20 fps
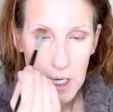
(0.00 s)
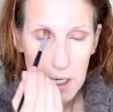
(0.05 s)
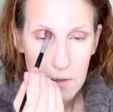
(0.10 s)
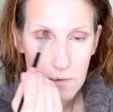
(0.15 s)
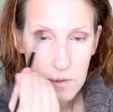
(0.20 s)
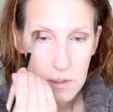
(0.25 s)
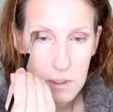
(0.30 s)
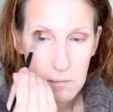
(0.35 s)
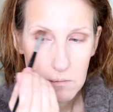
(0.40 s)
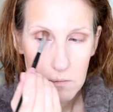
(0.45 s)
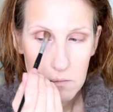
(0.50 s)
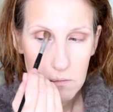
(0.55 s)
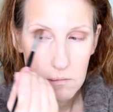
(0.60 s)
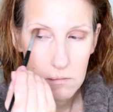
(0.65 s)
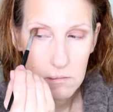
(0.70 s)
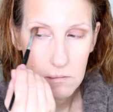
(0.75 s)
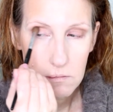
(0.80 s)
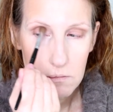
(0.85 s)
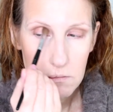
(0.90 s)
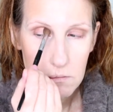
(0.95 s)
I have some
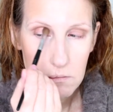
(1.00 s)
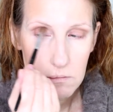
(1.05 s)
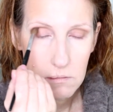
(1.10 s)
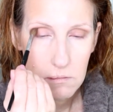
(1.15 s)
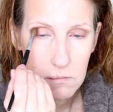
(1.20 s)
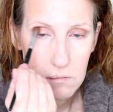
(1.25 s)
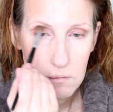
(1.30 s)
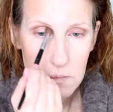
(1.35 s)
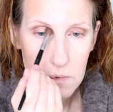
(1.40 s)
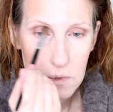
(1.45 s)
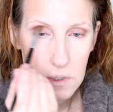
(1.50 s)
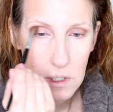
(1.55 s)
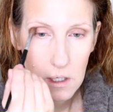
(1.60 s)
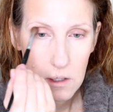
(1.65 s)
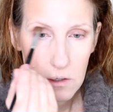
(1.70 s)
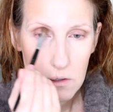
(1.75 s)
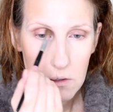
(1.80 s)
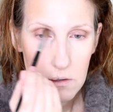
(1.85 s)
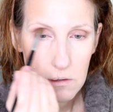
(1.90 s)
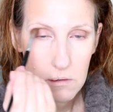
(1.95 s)

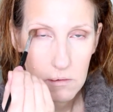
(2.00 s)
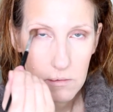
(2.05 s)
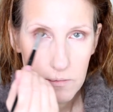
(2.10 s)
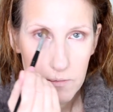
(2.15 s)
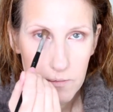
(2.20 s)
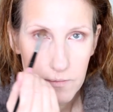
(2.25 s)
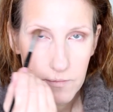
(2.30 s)
other,